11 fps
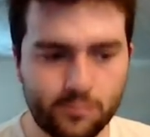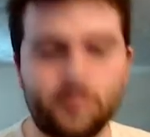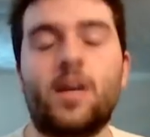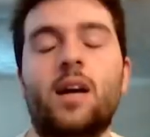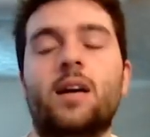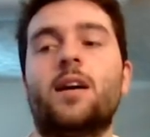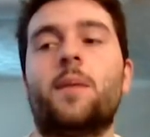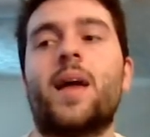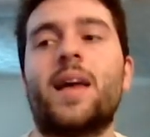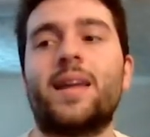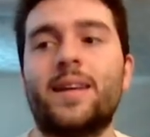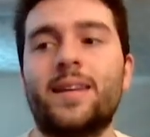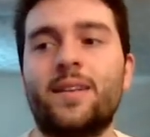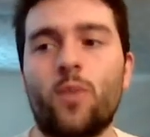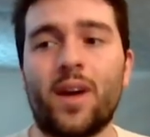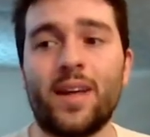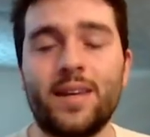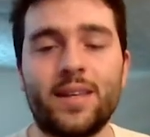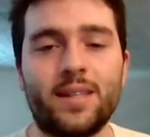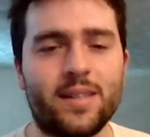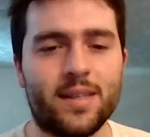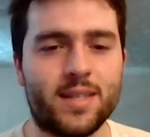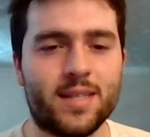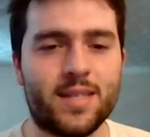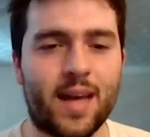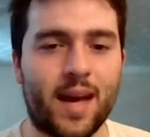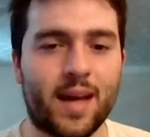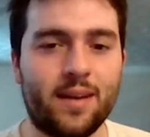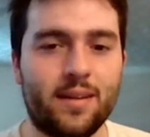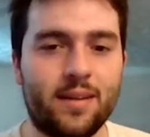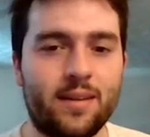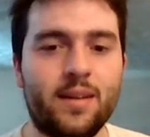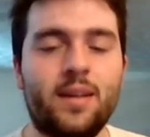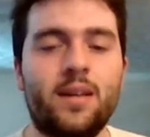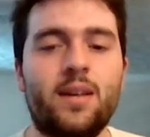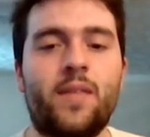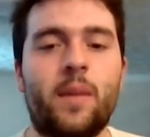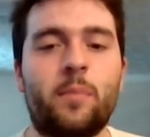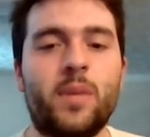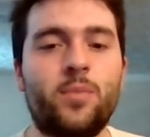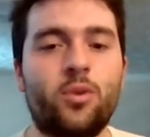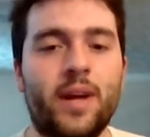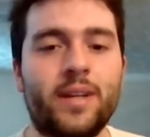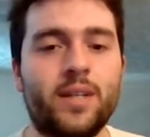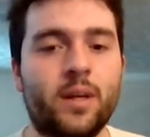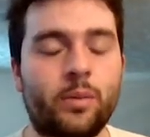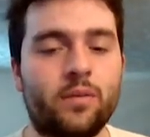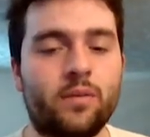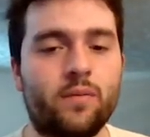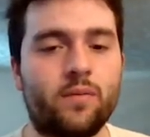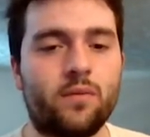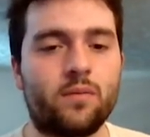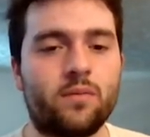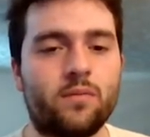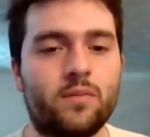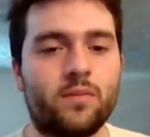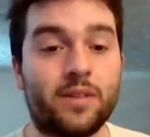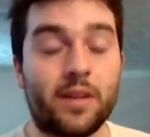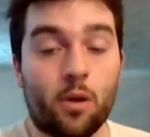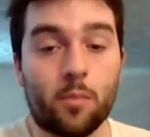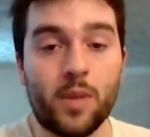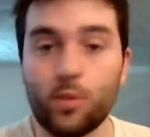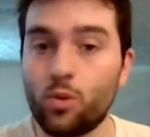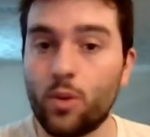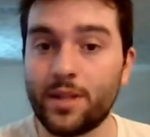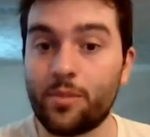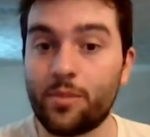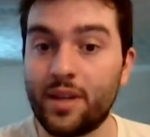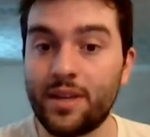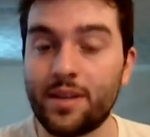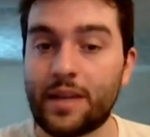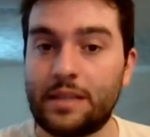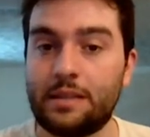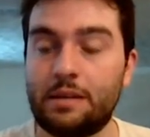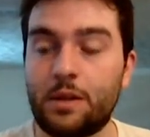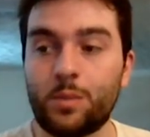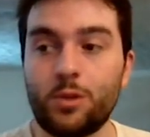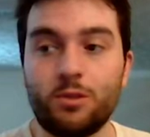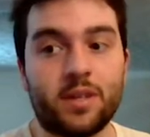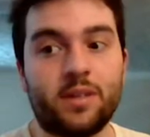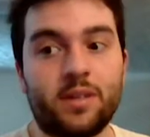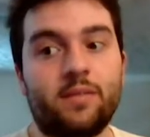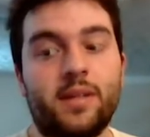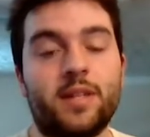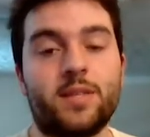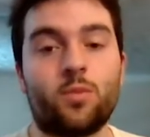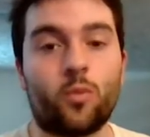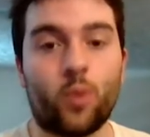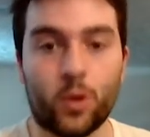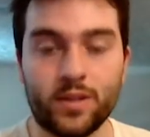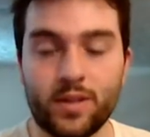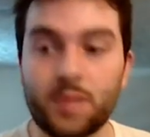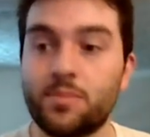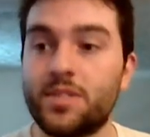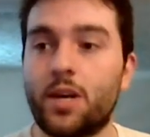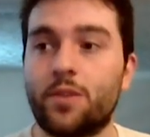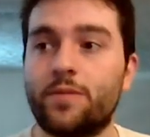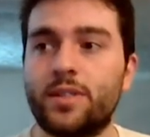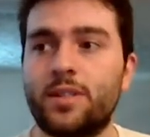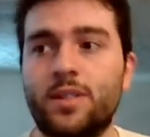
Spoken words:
And in a way, it's sad that people end up, that there are people who end up thinking that their music is more important than themselves.